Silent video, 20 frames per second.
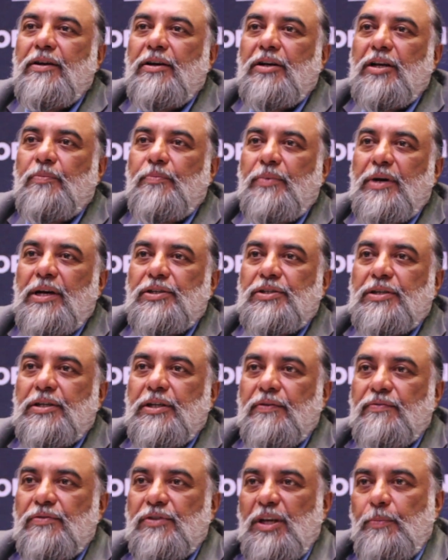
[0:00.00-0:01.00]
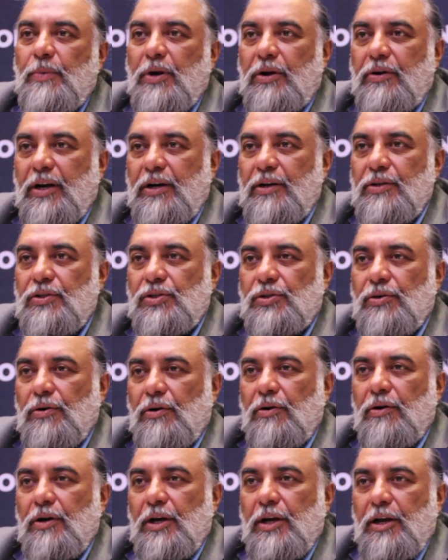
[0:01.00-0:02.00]
database gives them a credit
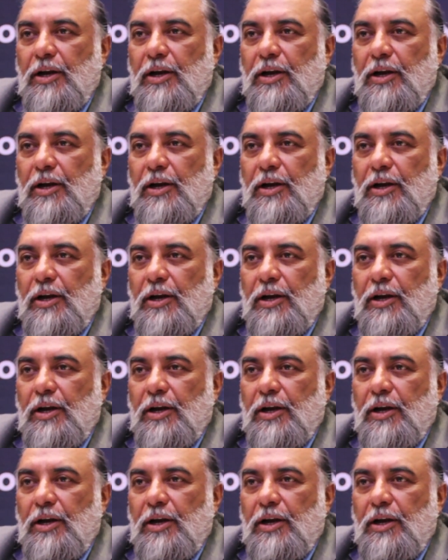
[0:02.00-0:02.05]
score.